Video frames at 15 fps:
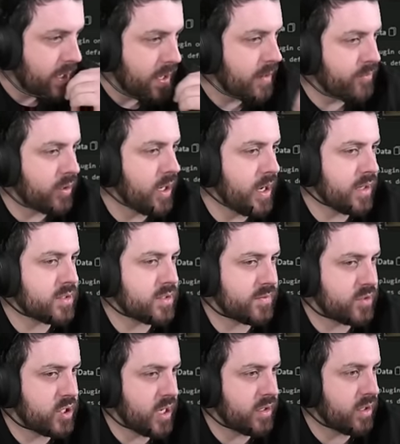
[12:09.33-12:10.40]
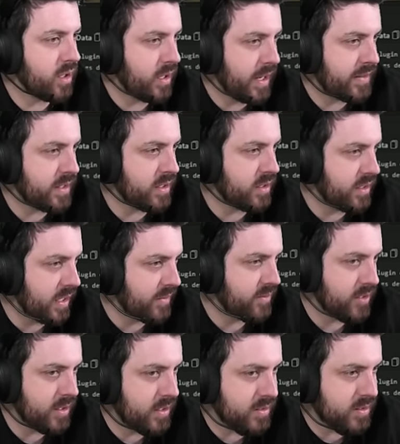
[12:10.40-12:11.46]
And regardless of gender, at the end of the day, if
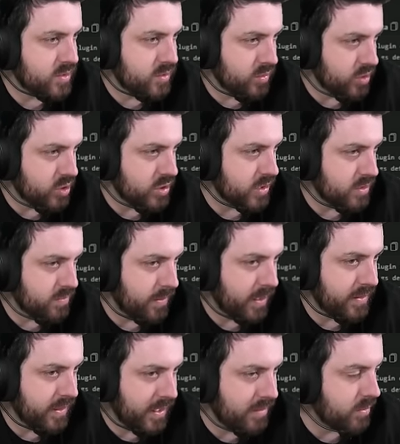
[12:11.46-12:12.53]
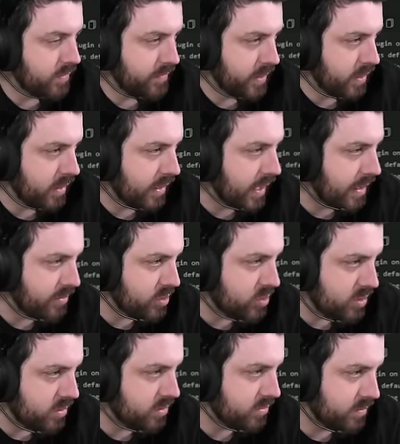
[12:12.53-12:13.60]
you need this sort of shit to play the game, you're fucking garbage
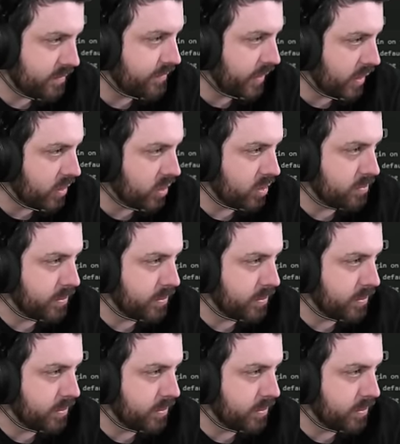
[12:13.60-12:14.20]
and fuck you.